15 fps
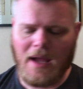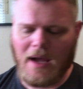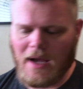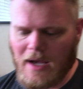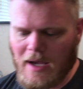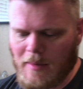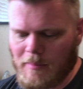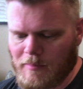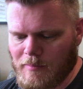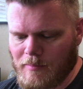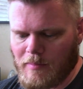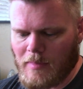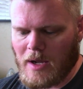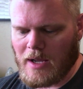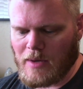
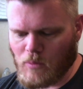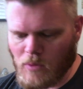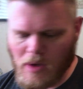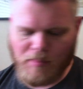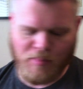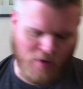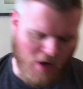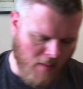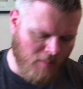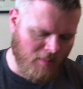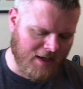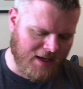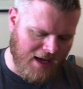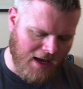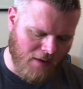I will
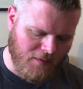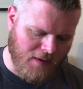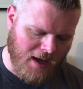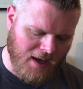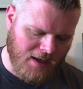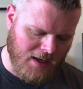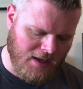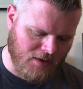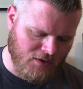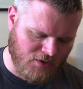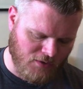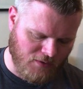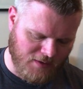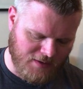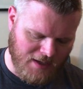probably count that
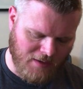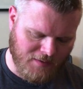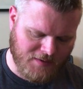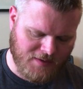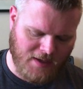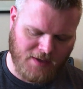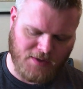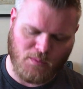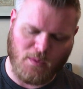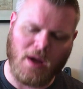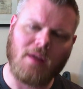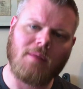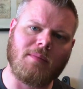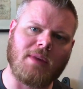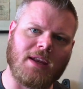into the downside as
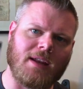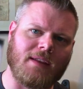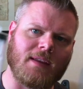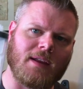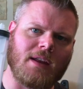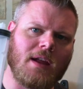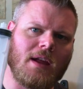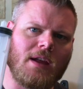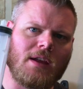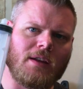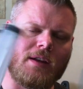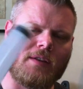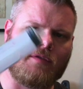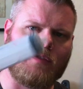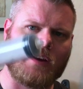well, meaning that
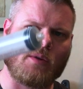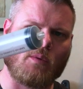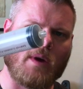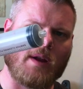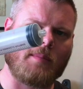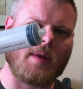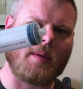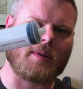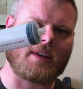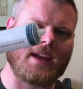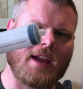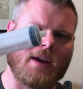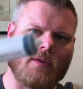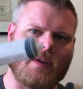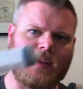you need to find a way to be able to
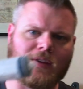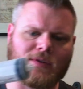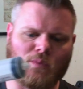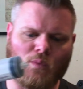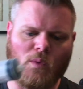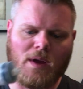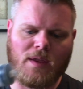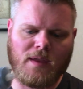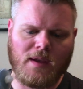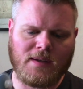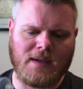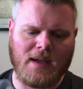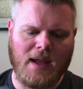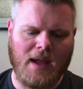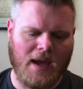carry this with
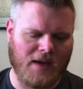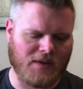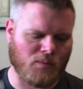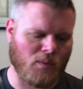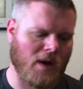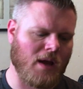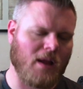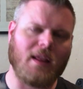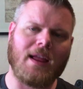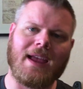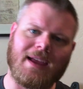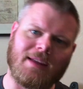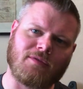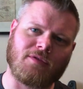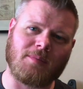it as well,
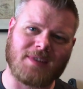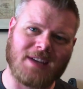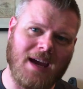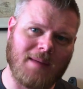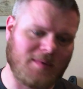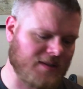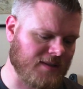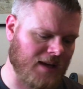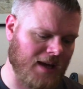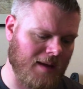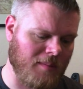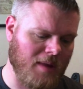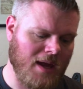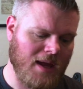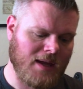and from time to
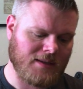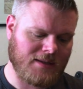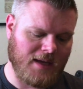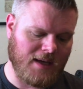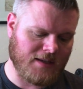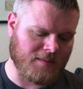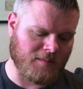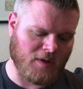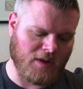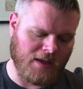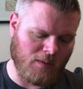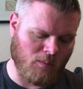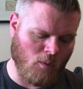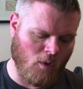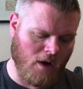time take some
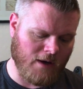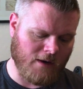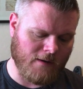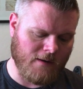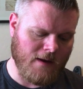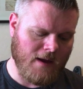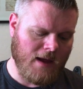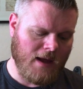clean water